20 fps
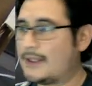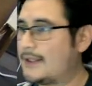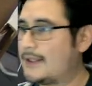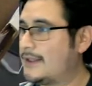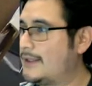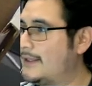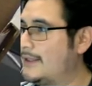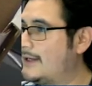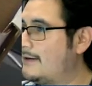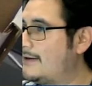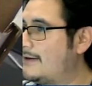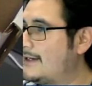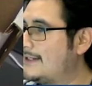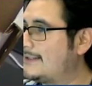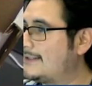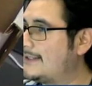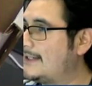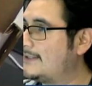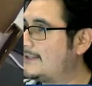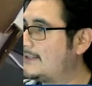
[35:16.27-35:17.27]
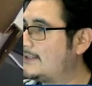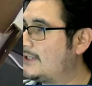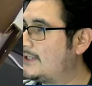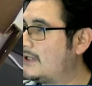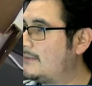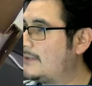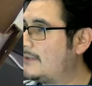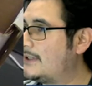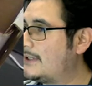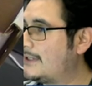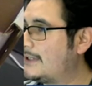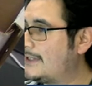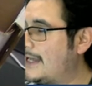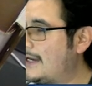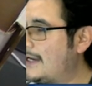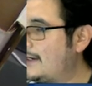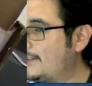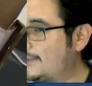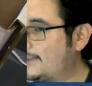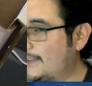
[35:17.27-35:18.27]
There it is, ladies and gentlemen.
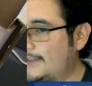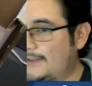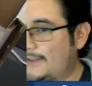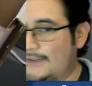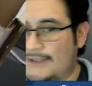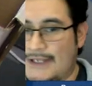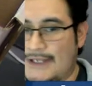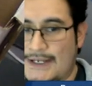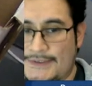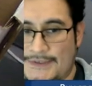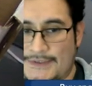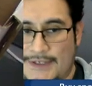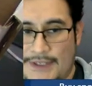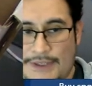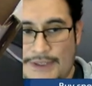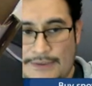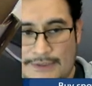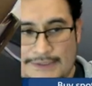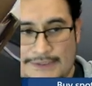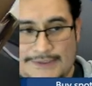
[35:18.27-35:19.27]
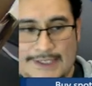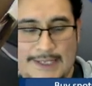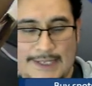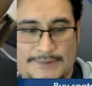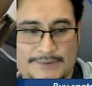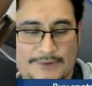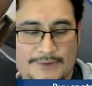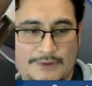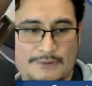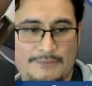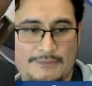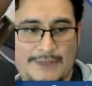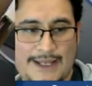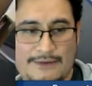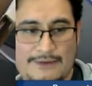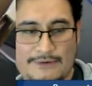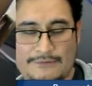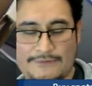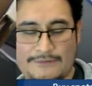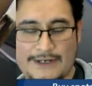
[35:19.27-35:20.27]
That is our 2003 Topps Chrome
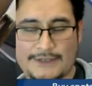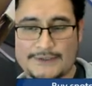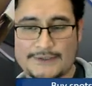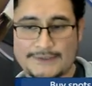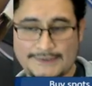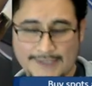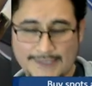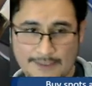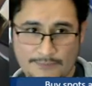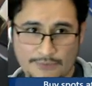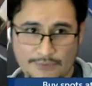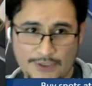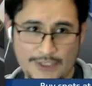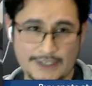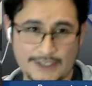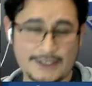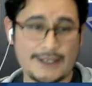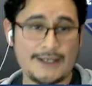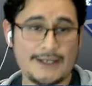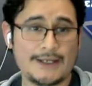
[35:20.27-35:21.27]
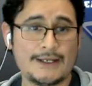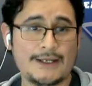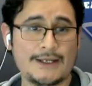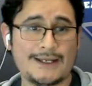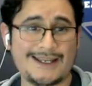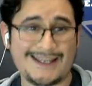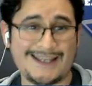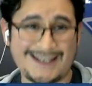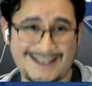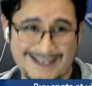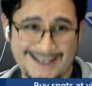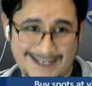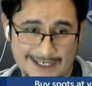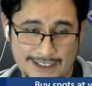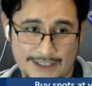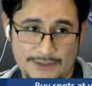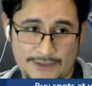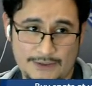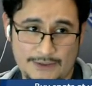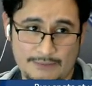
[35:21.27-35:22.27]
Black Refractor set break
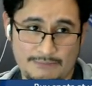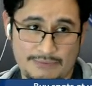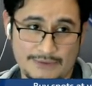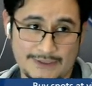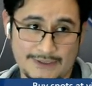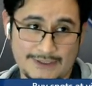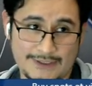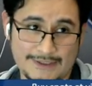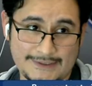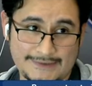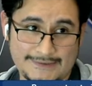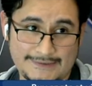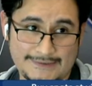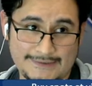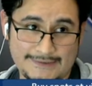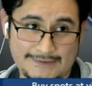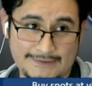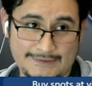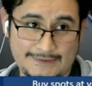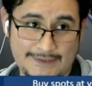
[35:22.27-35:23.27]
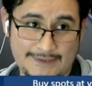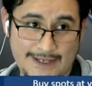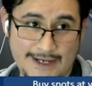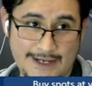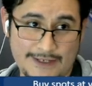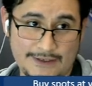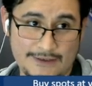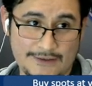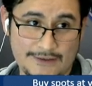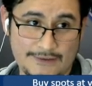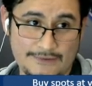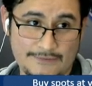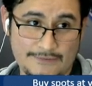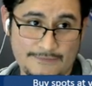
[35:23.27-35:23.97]
in the books. Thank you.